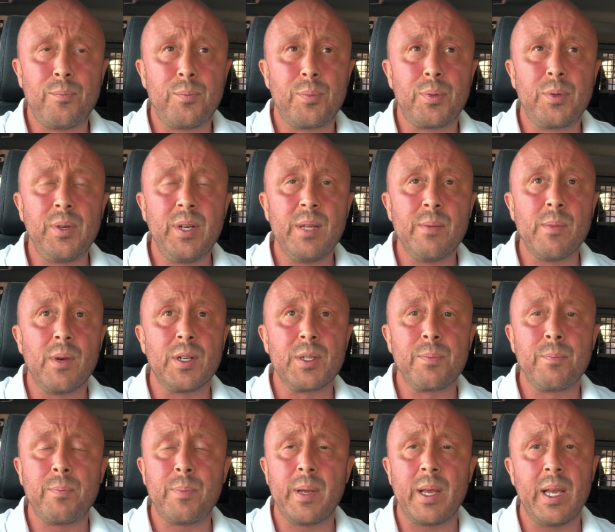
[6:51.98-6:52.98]
pretty
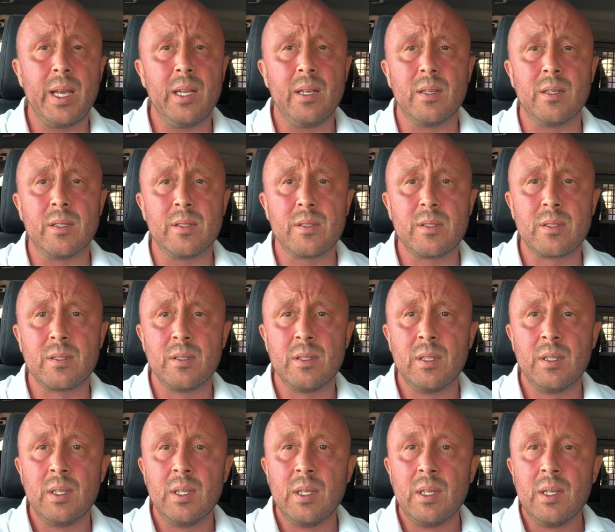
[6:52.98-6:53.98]
much painless.
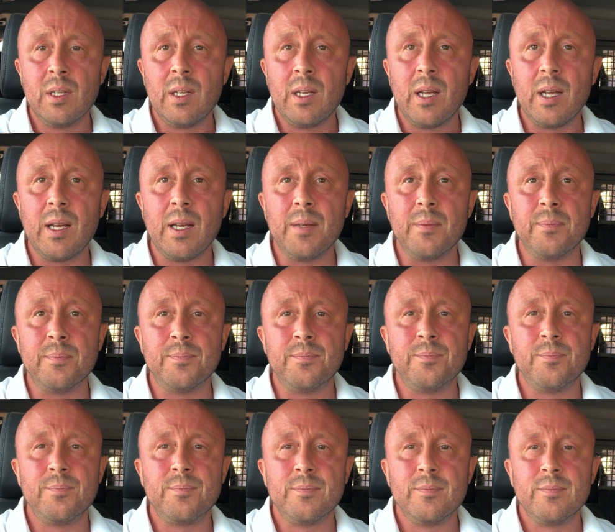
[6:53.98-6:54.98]

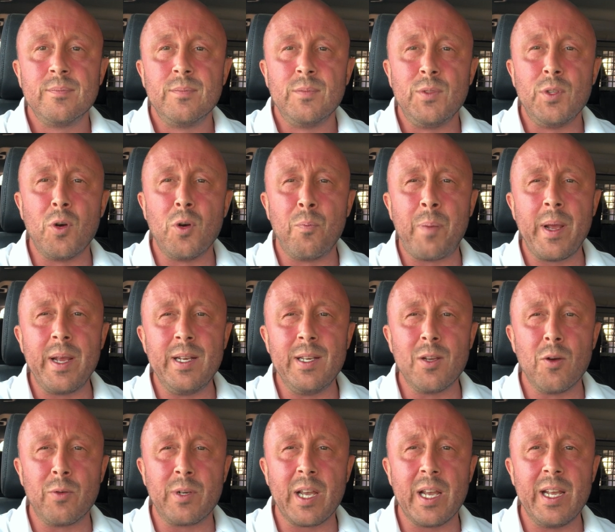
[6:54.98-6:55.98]
No pain,
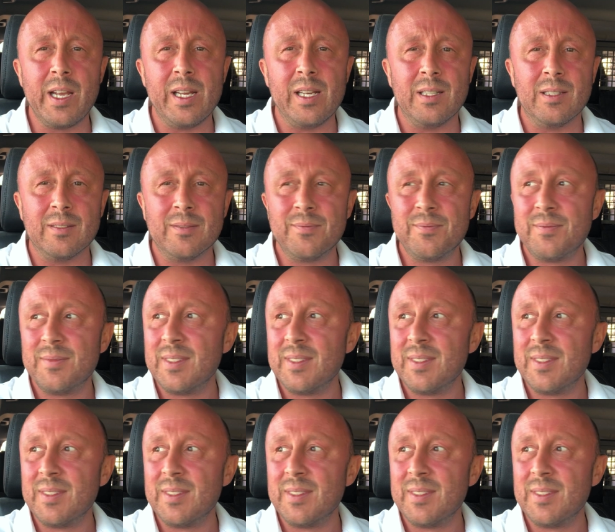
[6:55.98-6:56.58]
no gain.